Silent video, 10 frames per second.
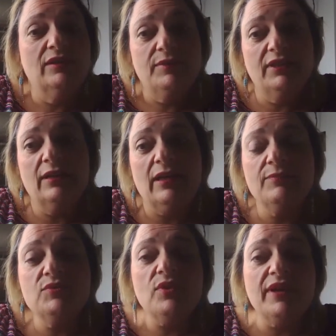But I, I'm
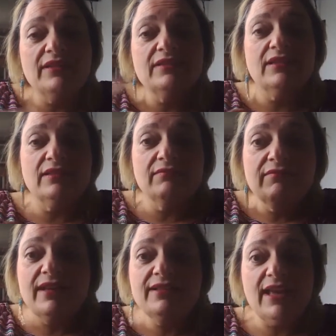trying to
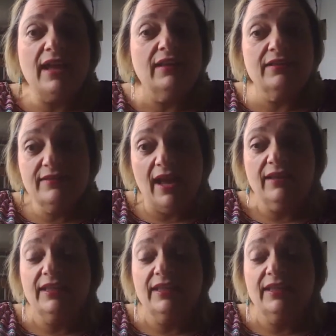exactly, exactly,